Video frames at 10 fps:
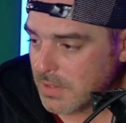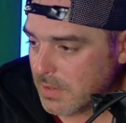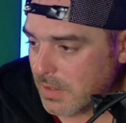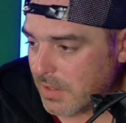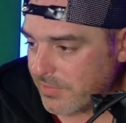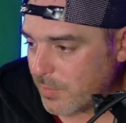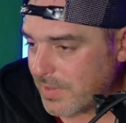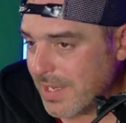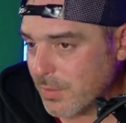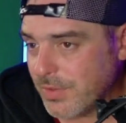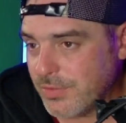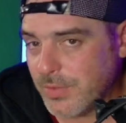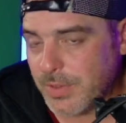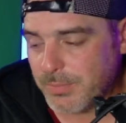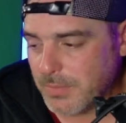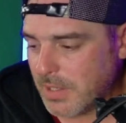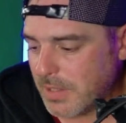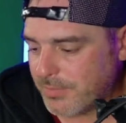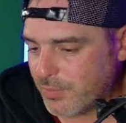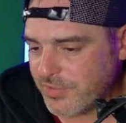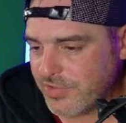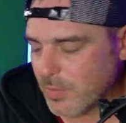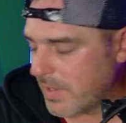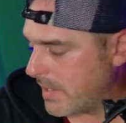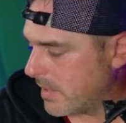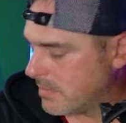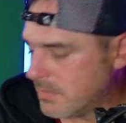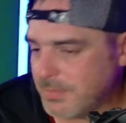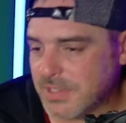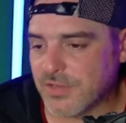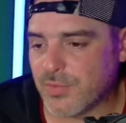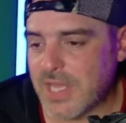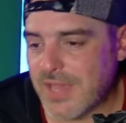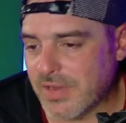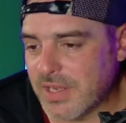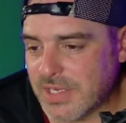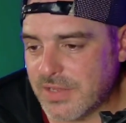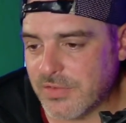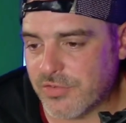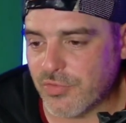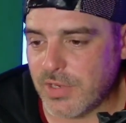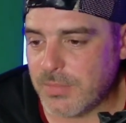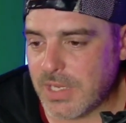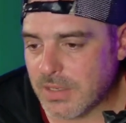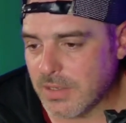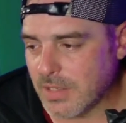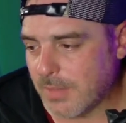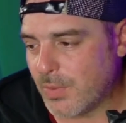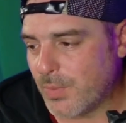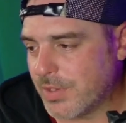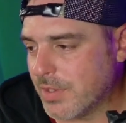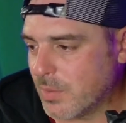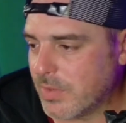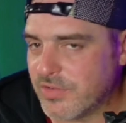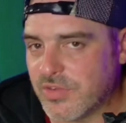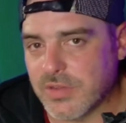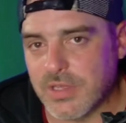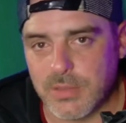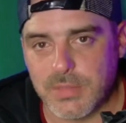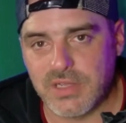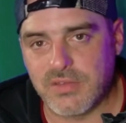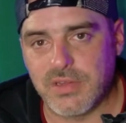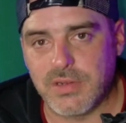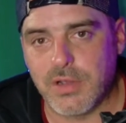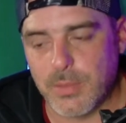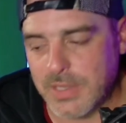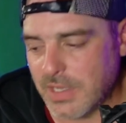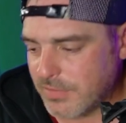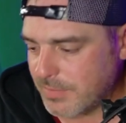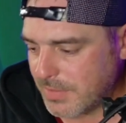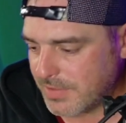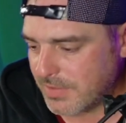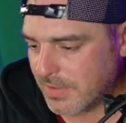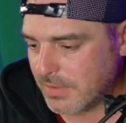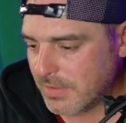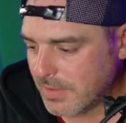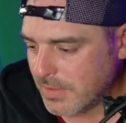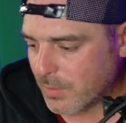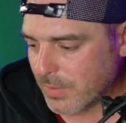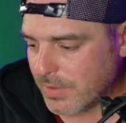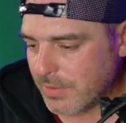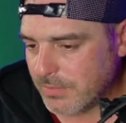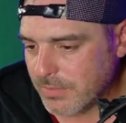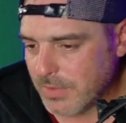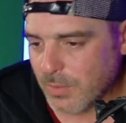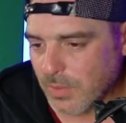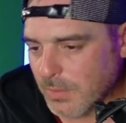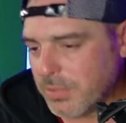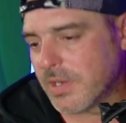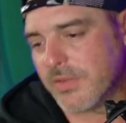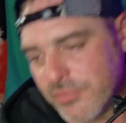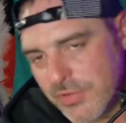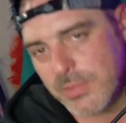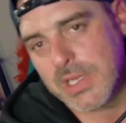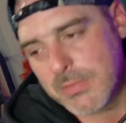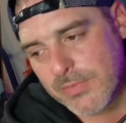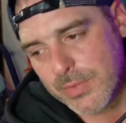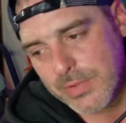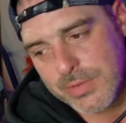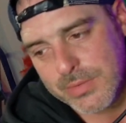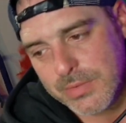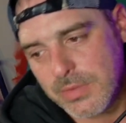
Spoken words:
All right, so we can't really do any switching right now because we haven't connected the Stream Deck. I mean, we can just click the buttons in OBS, but we're gonna plug in the Stream Deck before we do